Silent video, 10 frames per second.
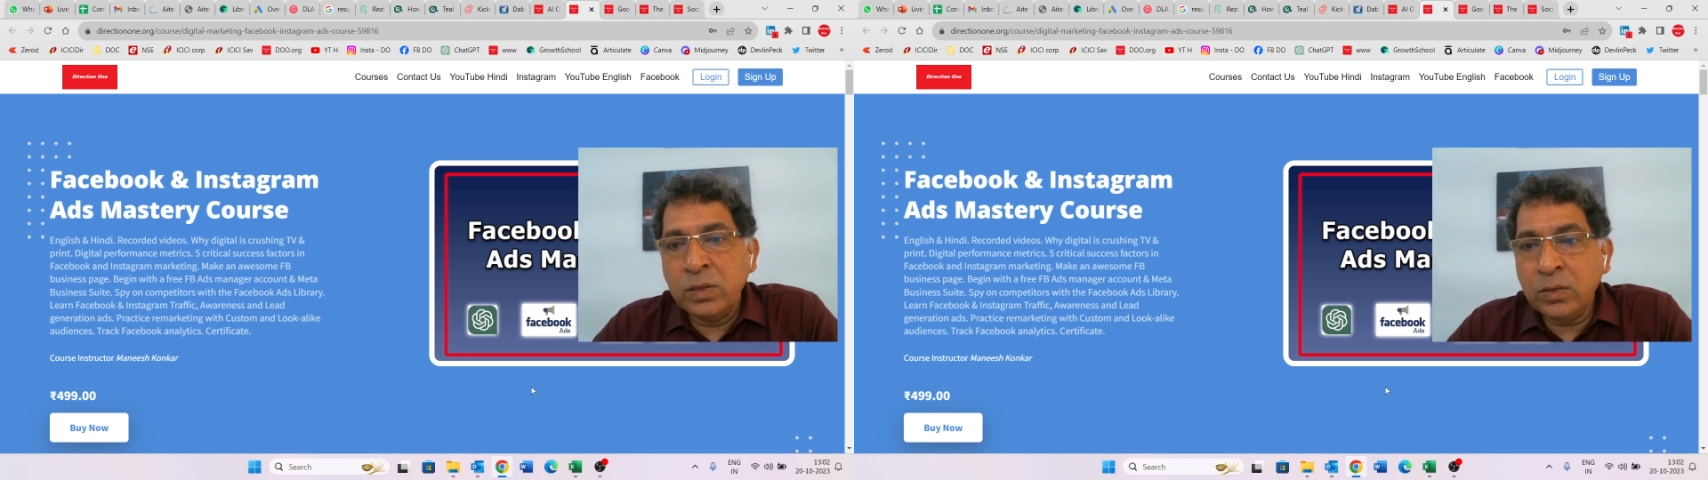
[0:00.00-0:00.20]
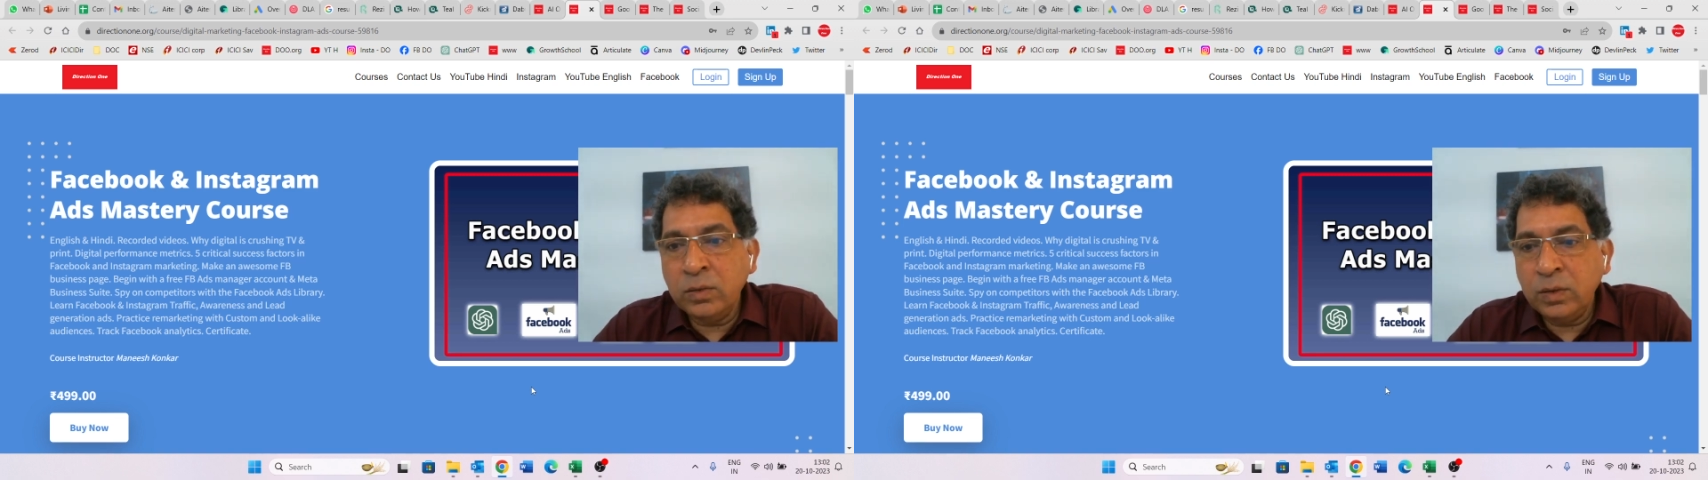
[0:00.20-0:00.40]

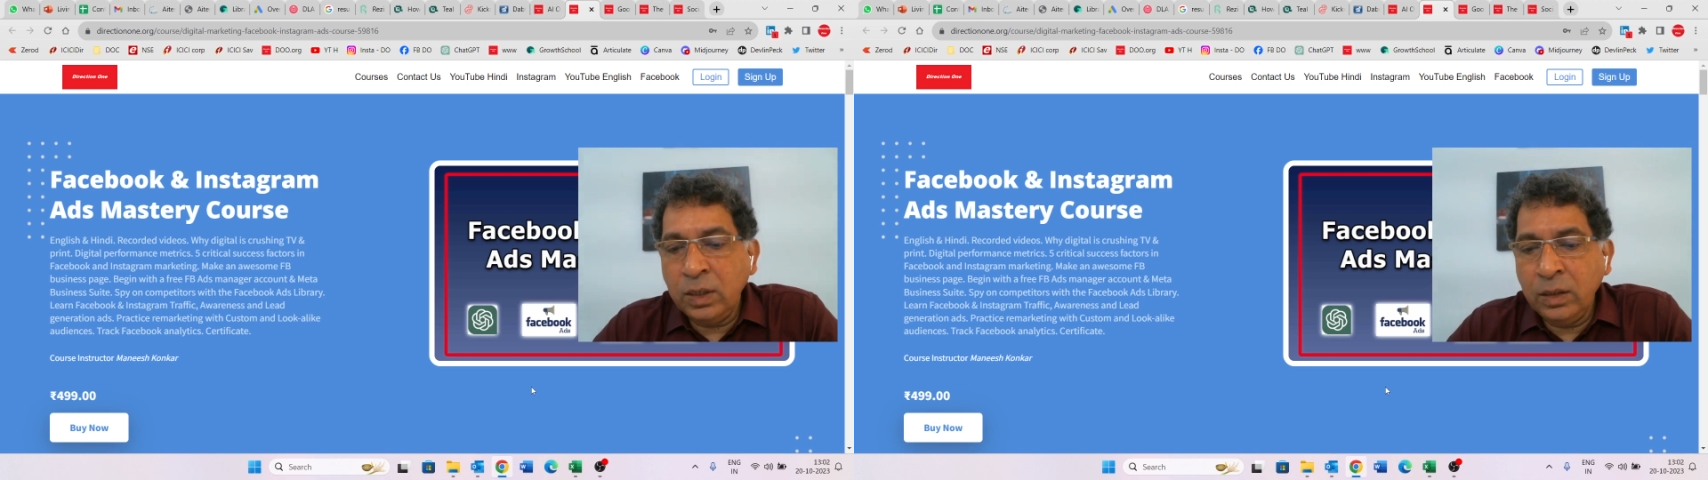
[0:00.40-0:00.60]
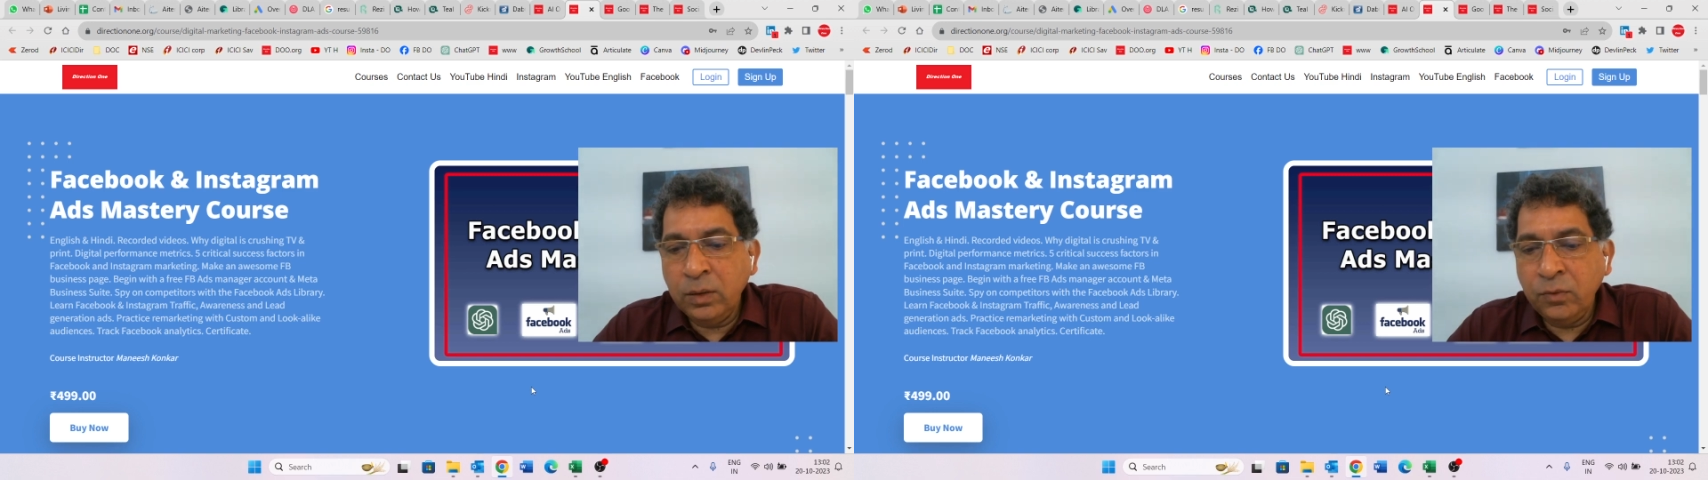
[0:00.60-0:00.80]

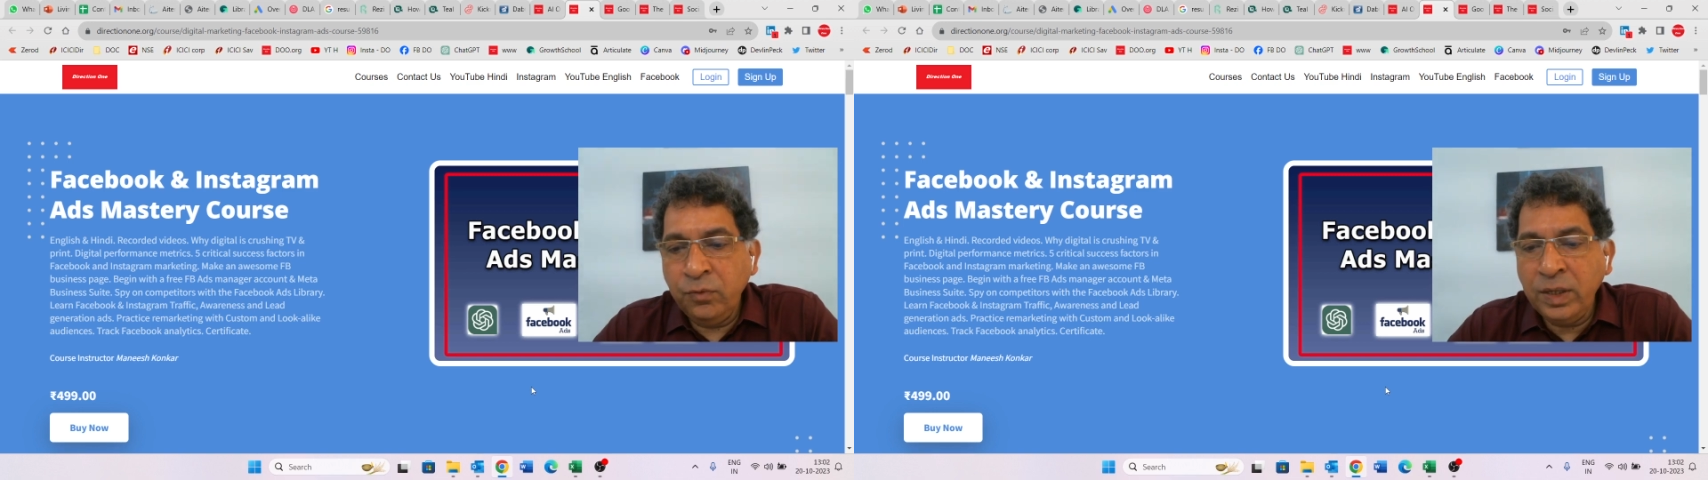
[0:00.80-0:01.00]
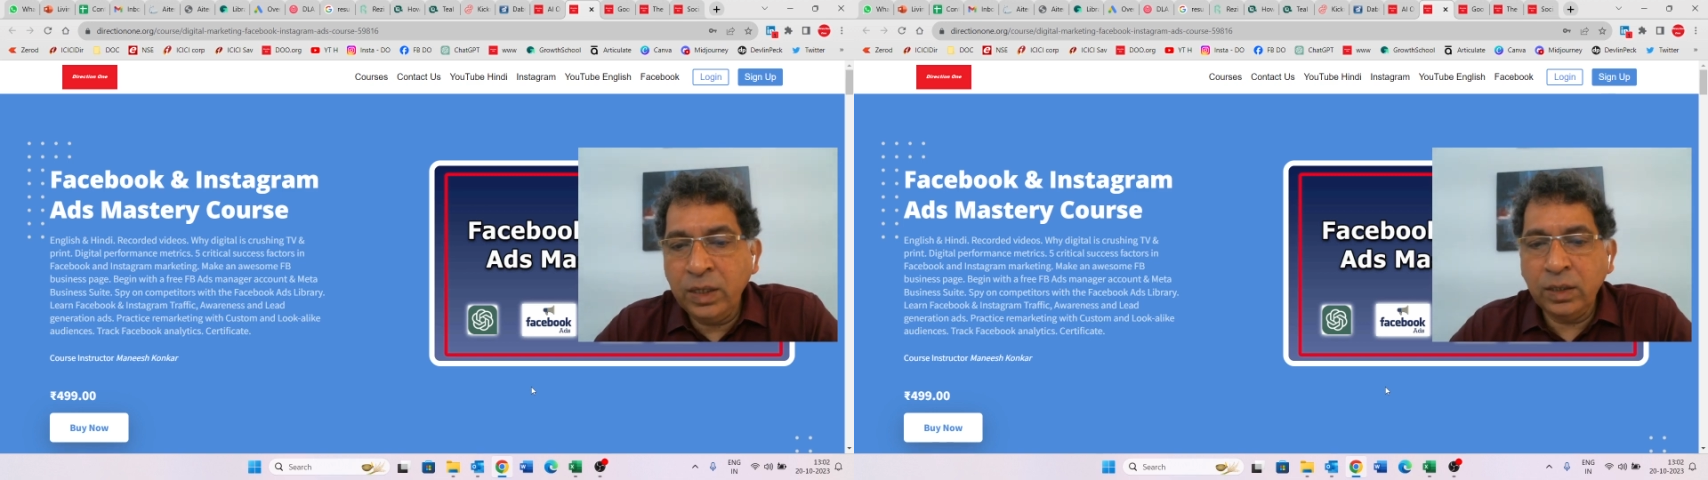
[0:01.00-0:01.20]
So
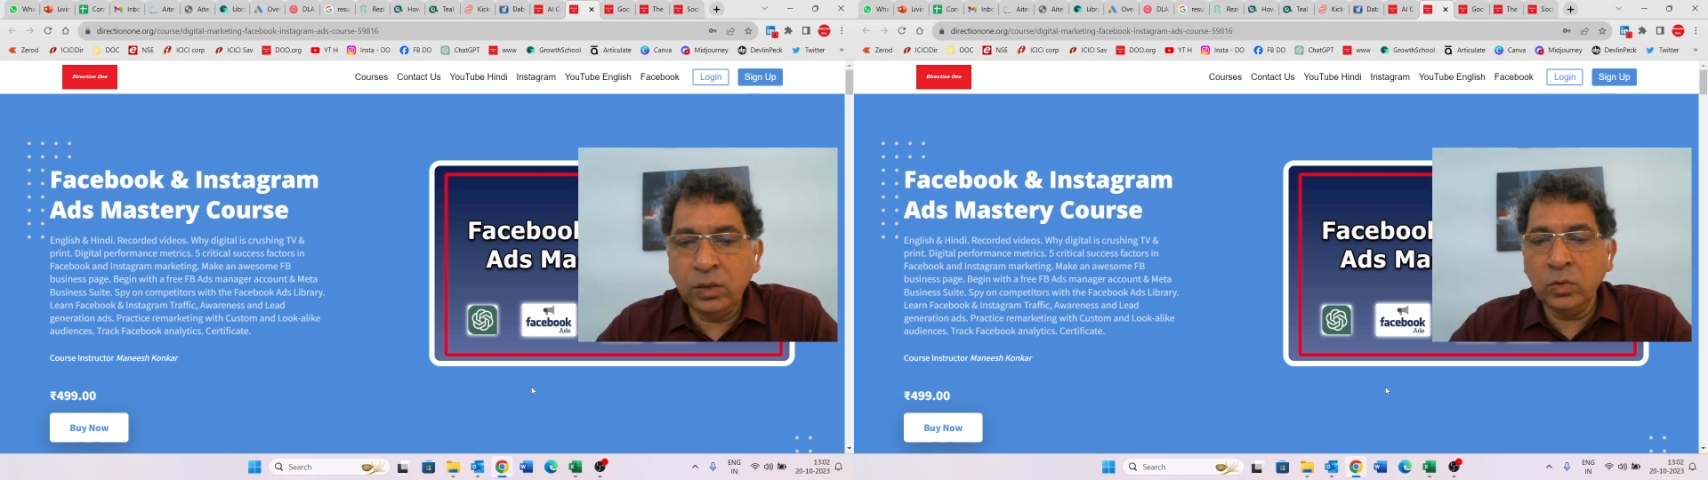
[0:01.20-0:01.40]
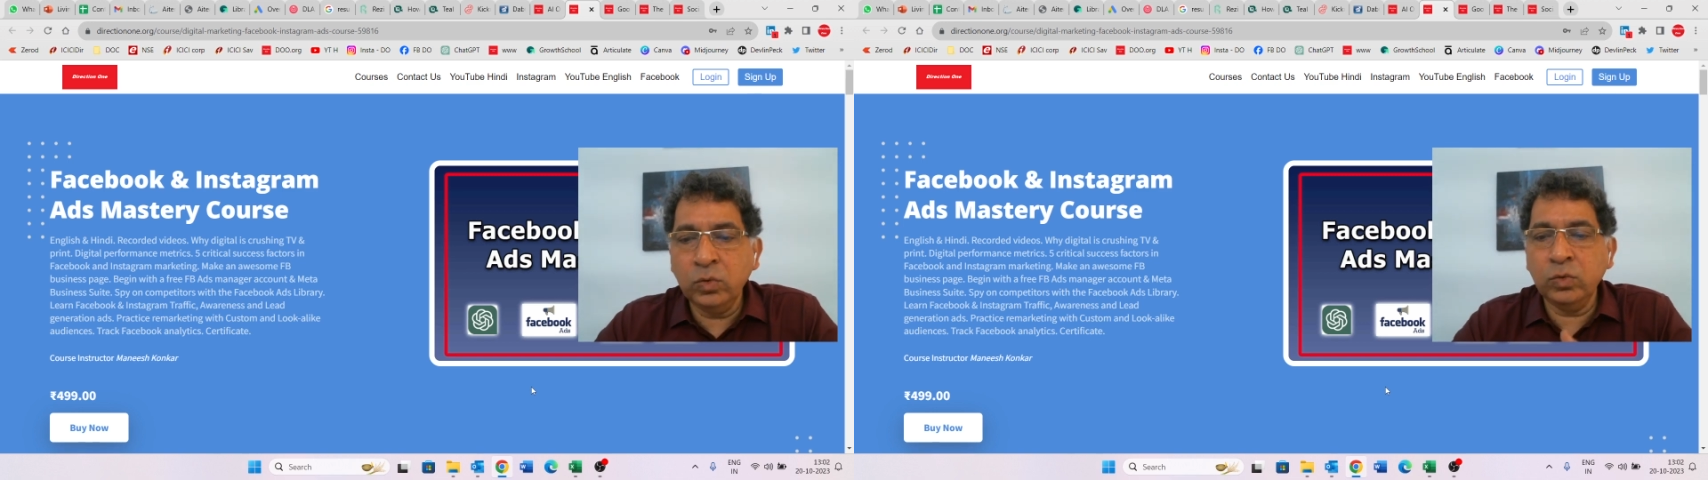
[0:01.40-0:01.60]

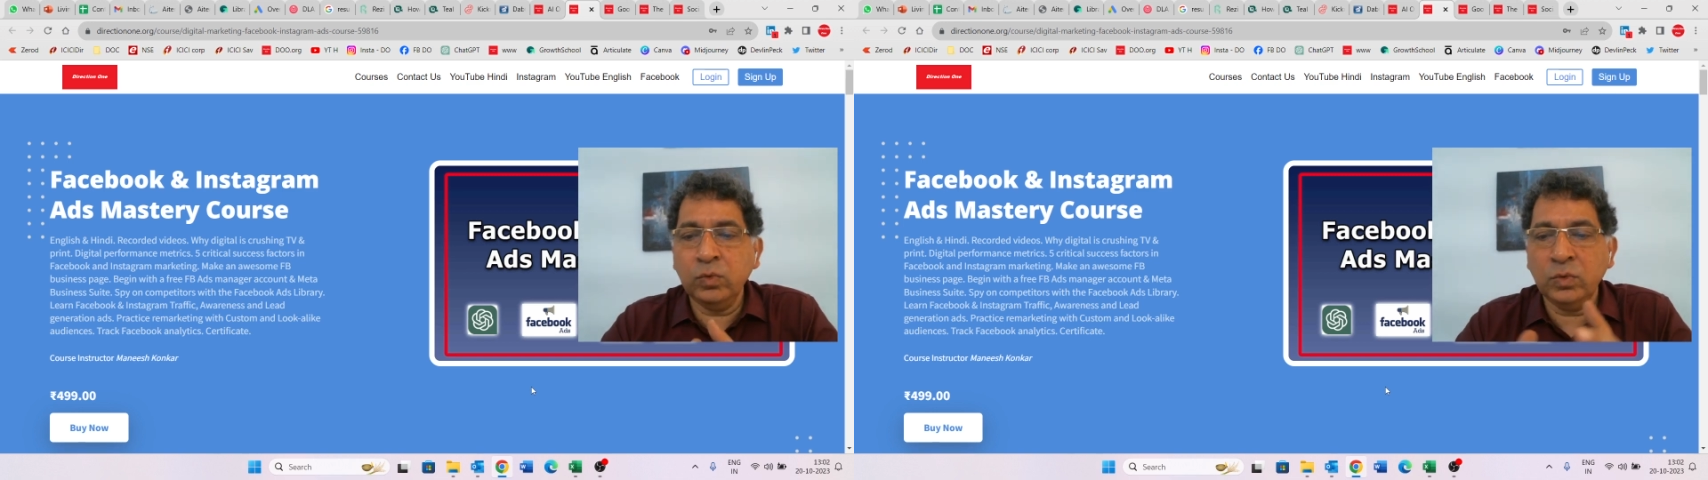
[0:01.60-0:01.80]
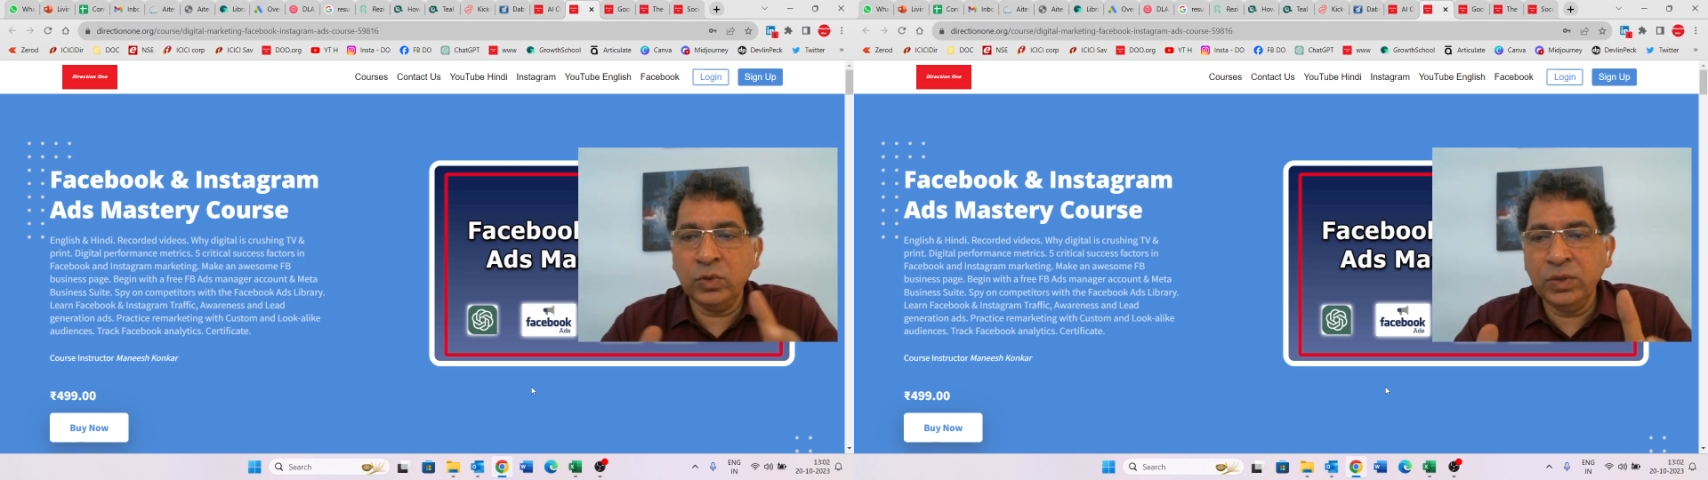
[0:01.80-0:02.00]

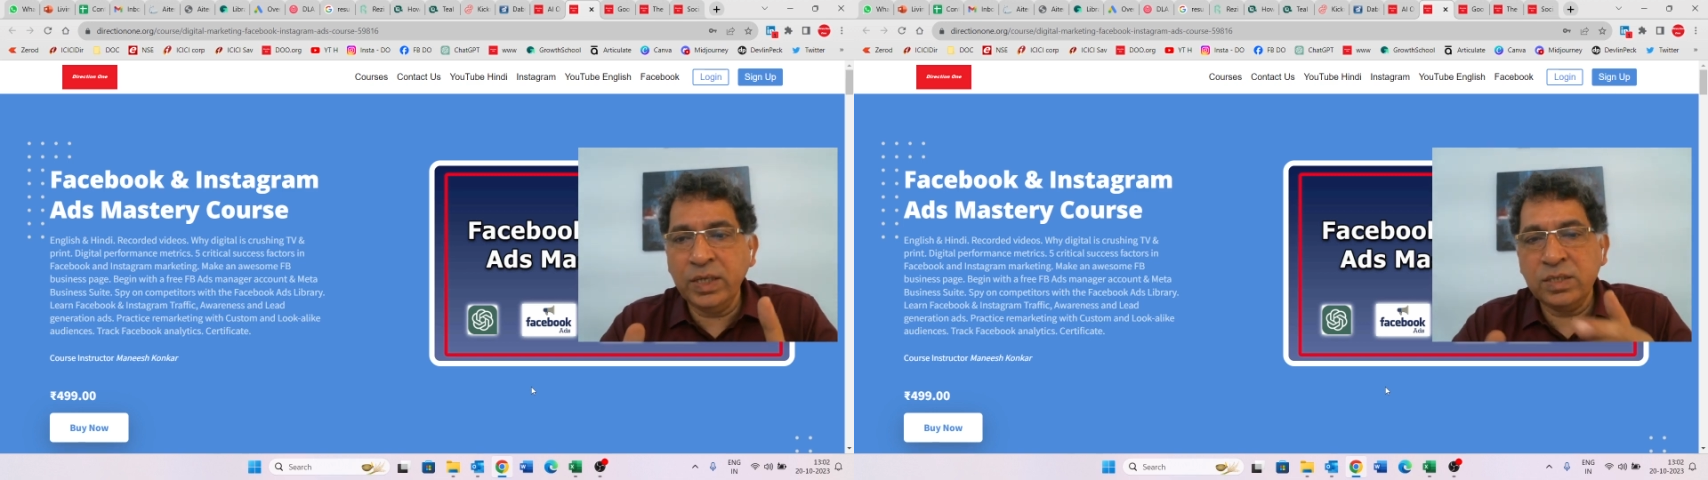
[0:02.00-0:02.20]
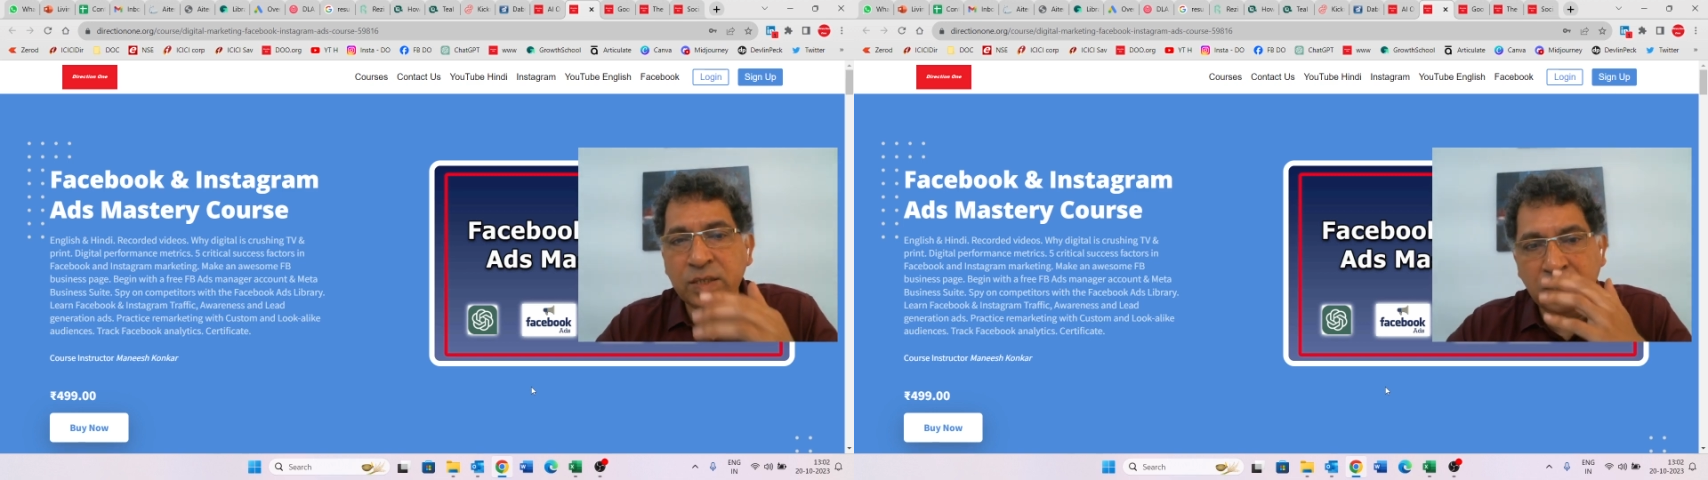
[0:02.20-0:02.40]
this